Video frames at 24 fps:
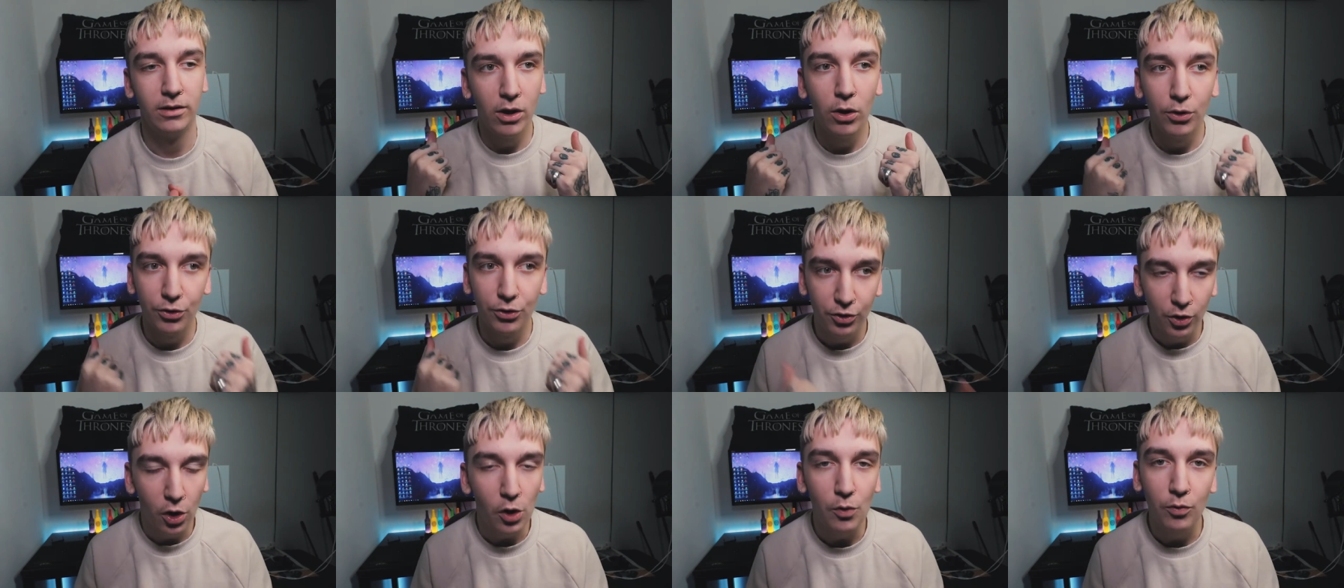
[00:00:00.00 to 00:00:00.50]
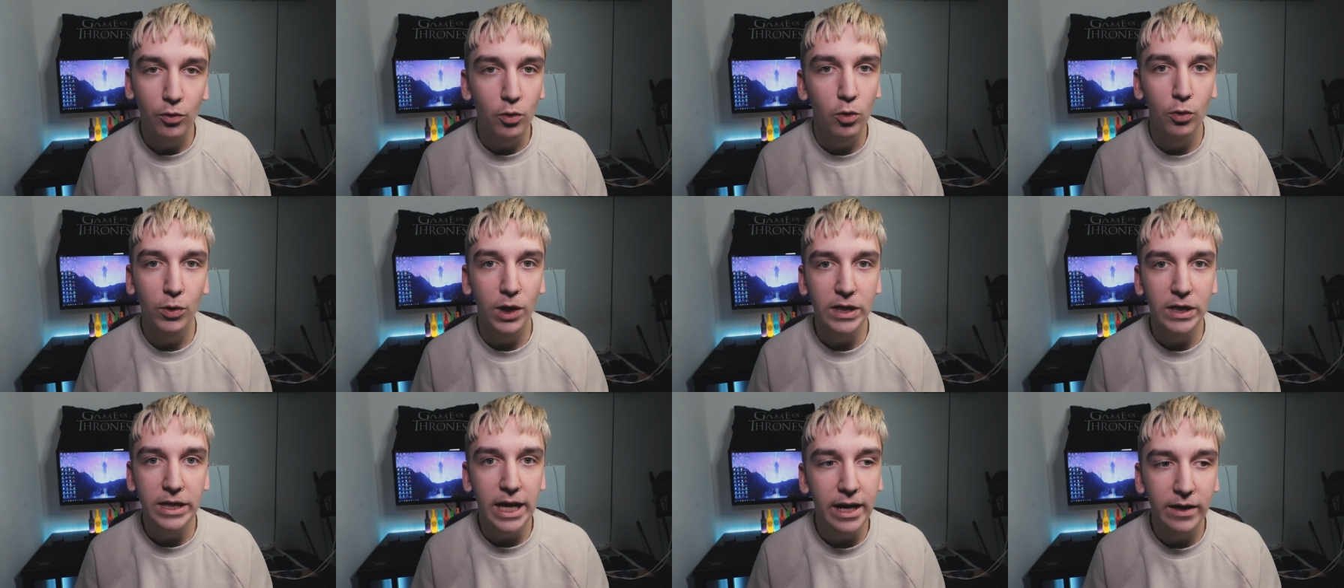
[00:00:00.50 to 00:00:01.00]
I started
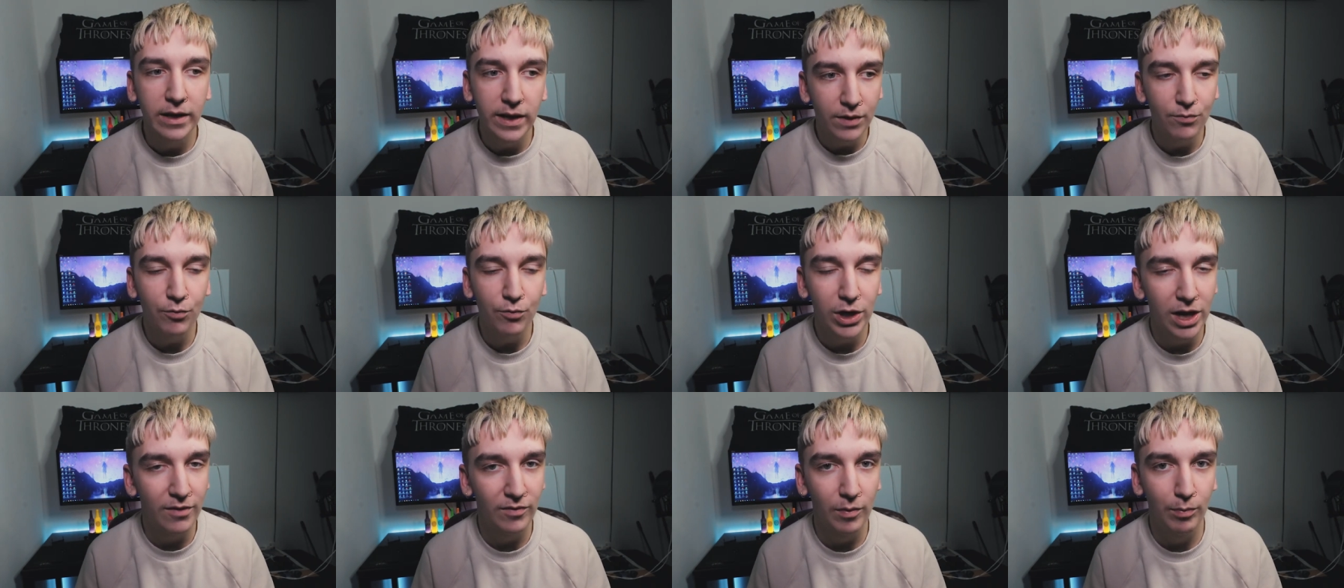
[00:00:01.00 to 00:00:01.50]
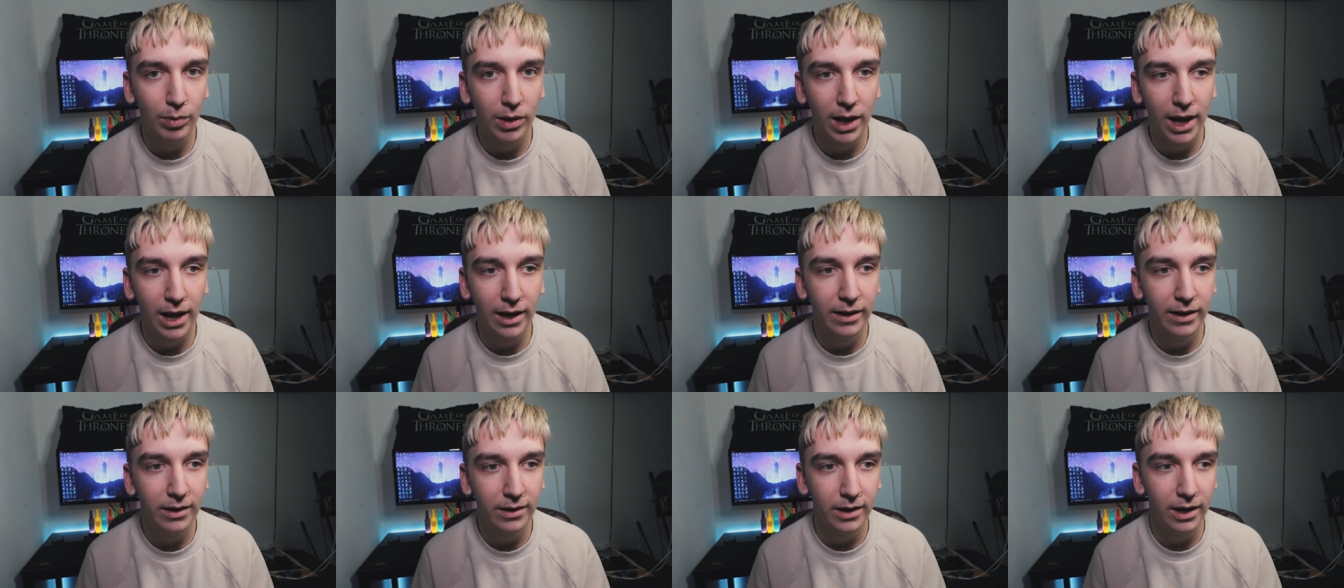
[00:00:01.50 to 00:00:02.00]
recording that day, didn't really have a
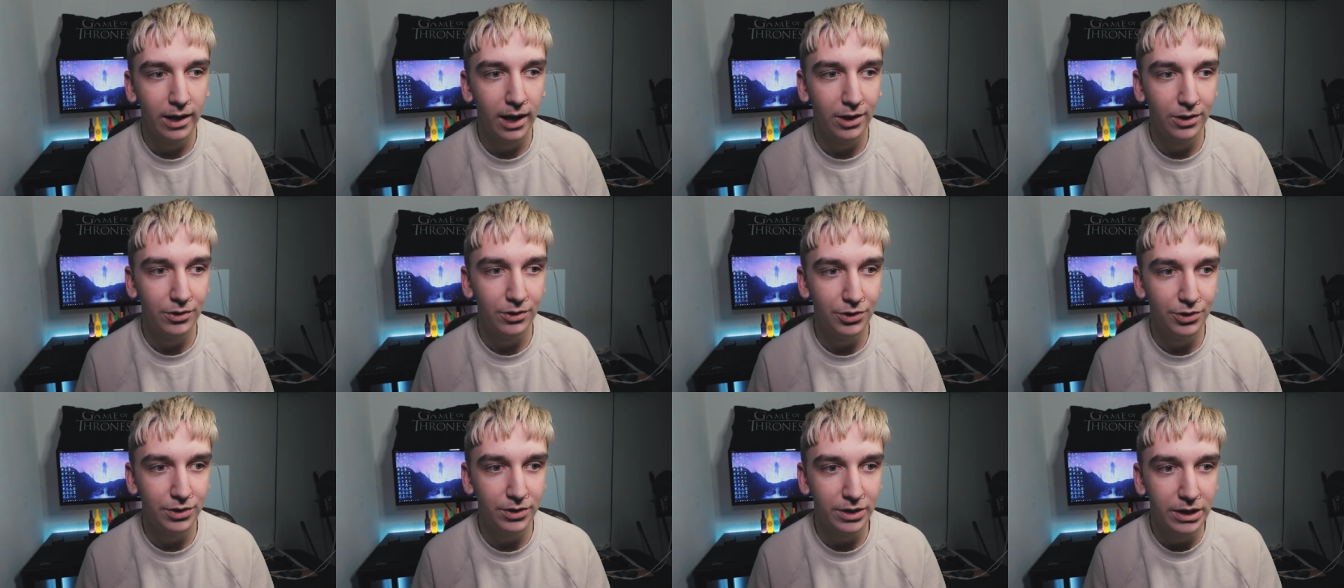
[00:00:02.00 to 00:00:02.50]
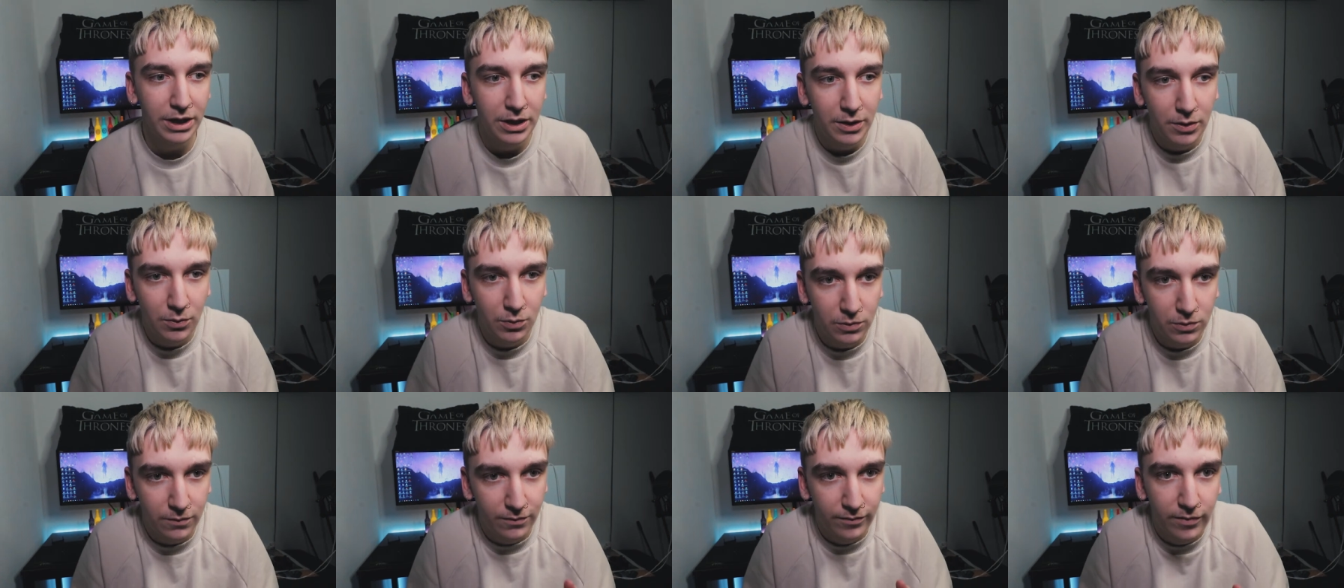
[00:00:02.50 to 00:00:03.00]
plan as
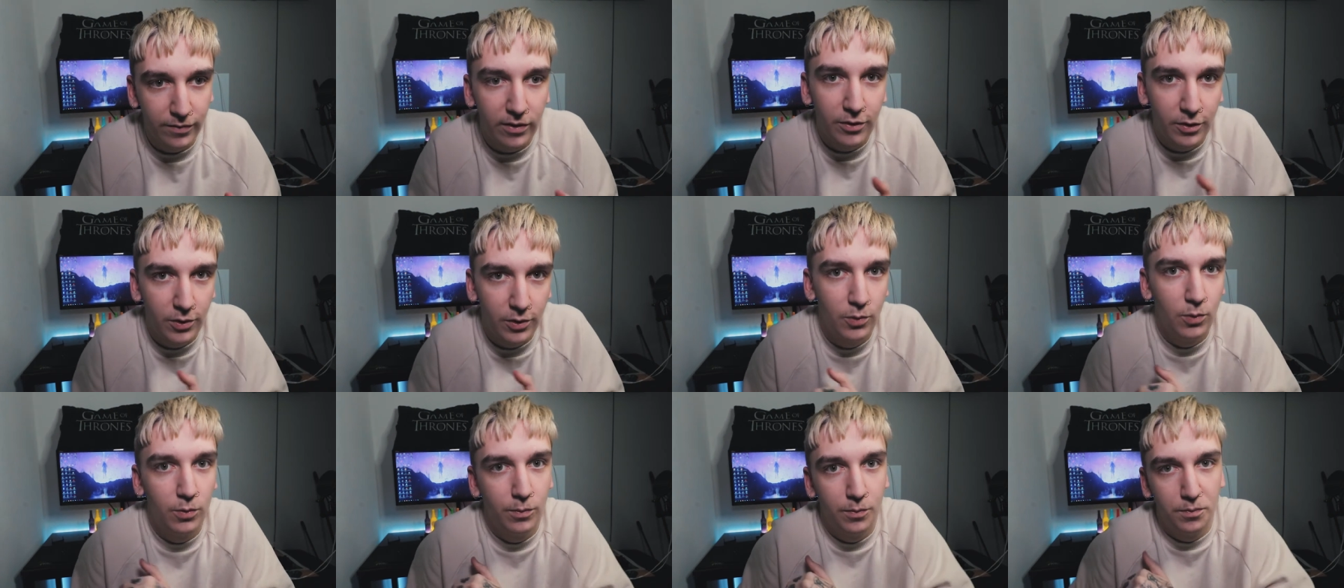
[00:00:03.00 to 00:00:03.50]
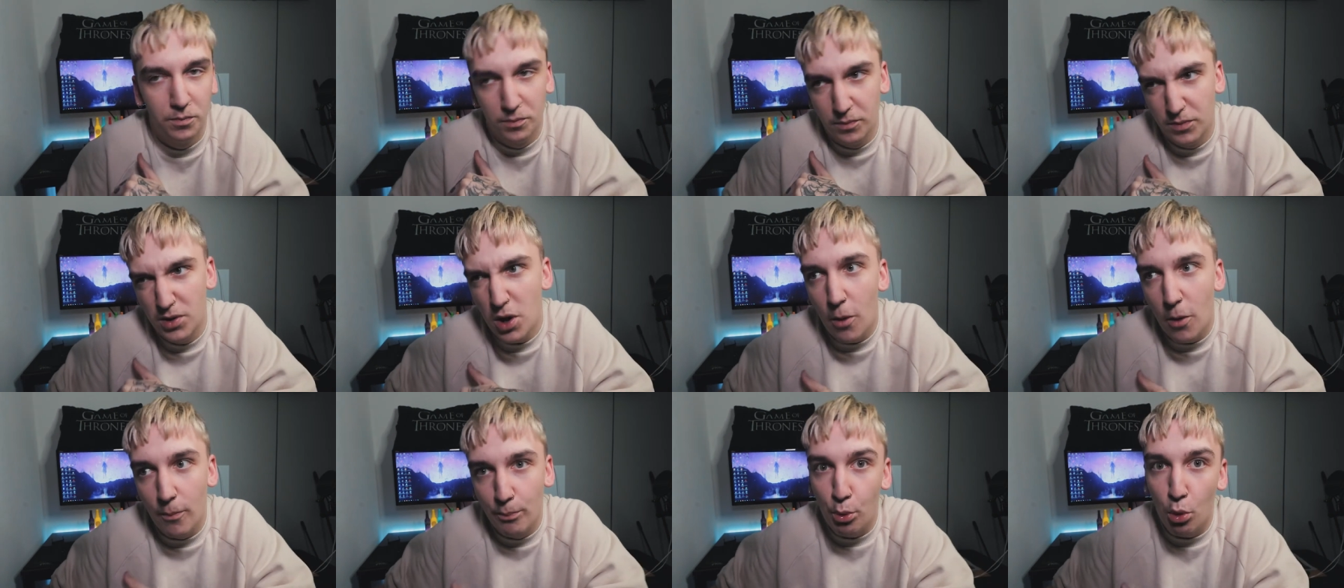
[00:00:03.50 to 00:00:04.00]
it was very,
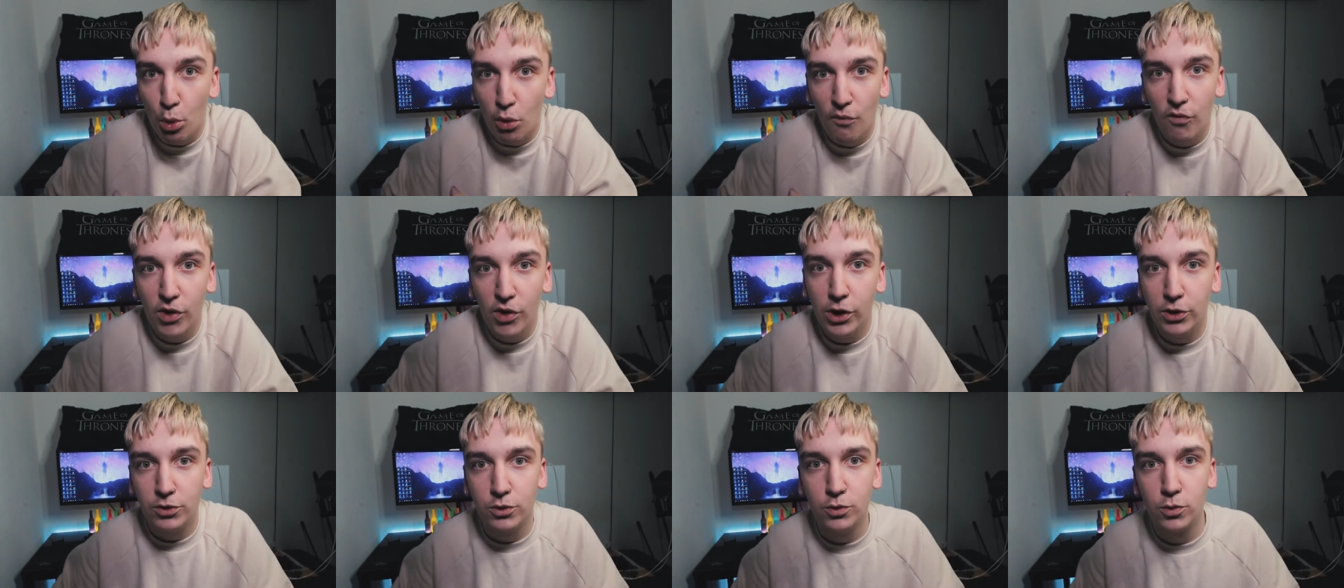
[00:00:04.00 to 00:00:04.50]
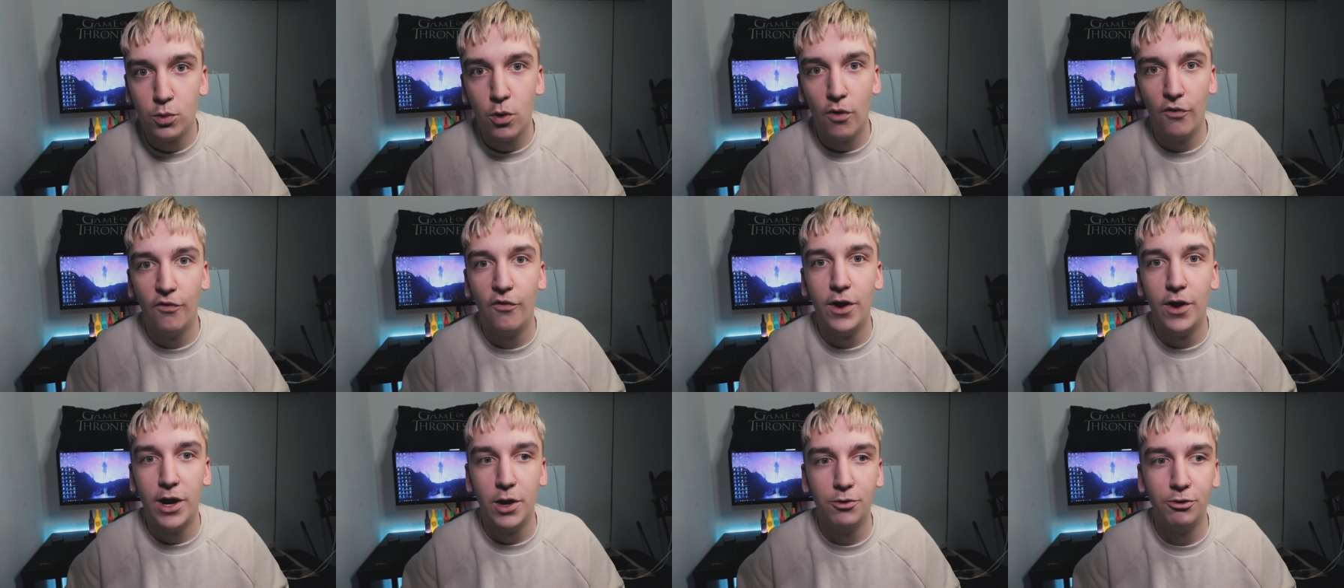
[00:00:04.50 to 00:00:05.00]
not a boring video because it was quite
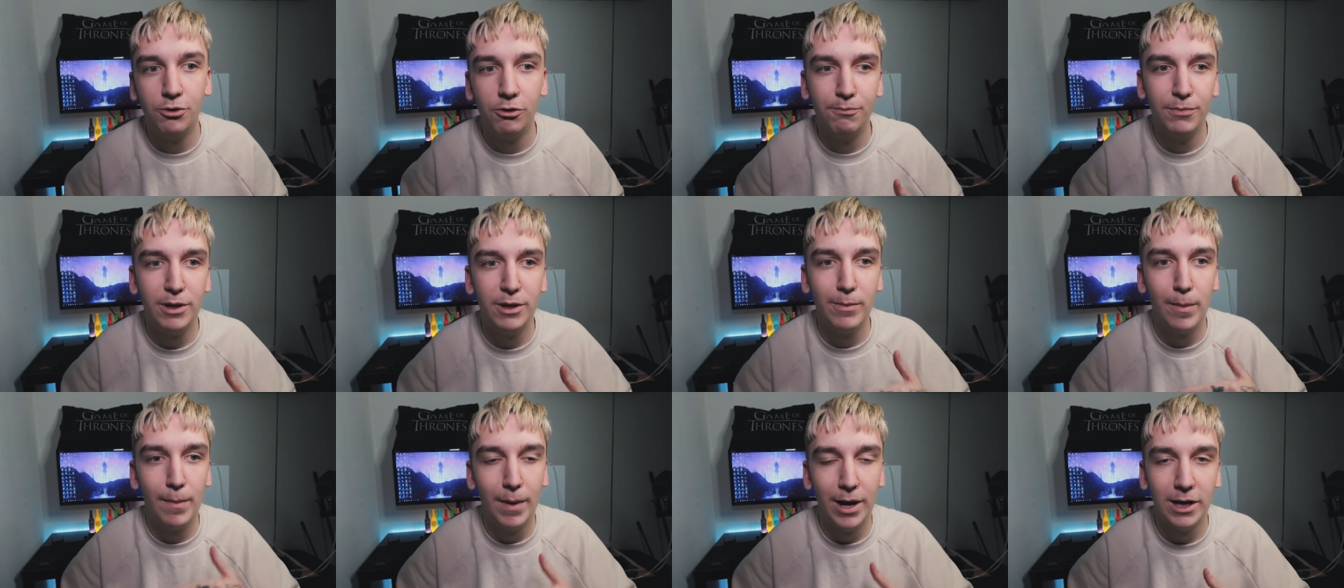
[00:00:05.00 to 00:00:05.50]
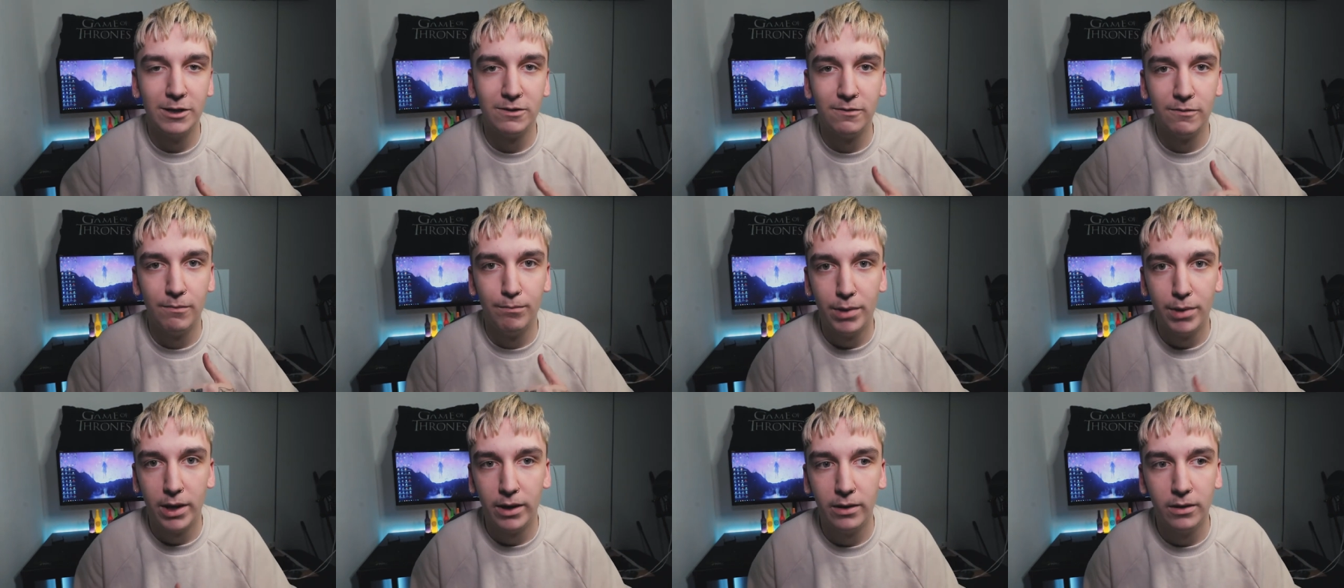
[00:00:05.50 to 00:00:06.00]
funny, it was just me and my mates
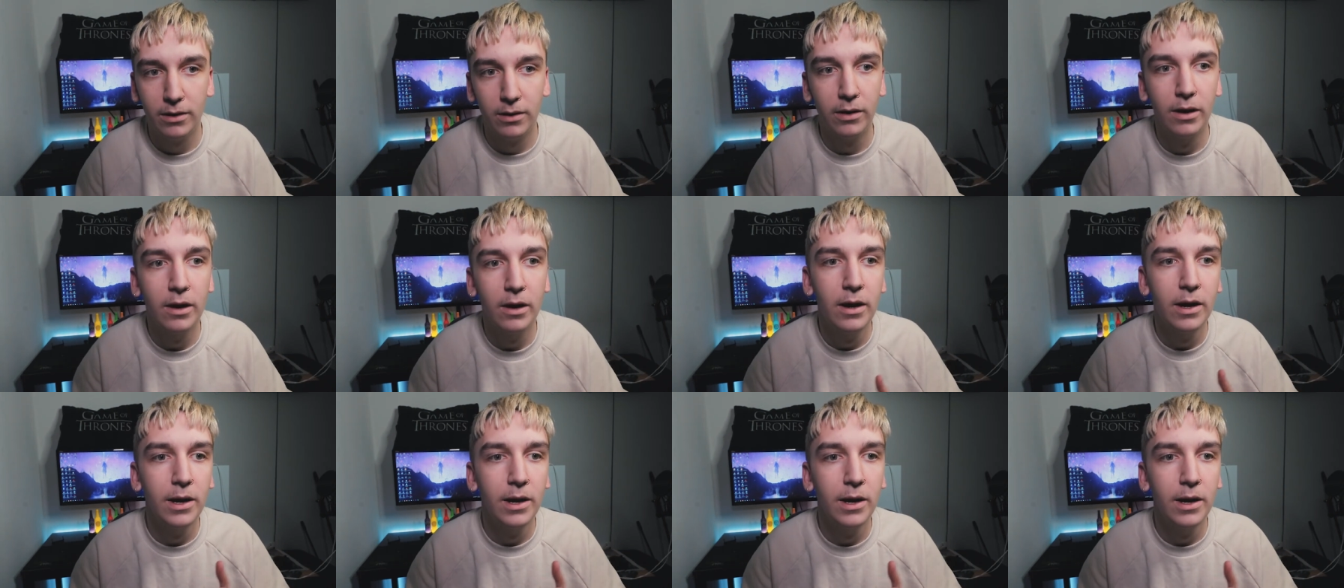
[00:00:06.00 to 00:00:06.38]
having banter.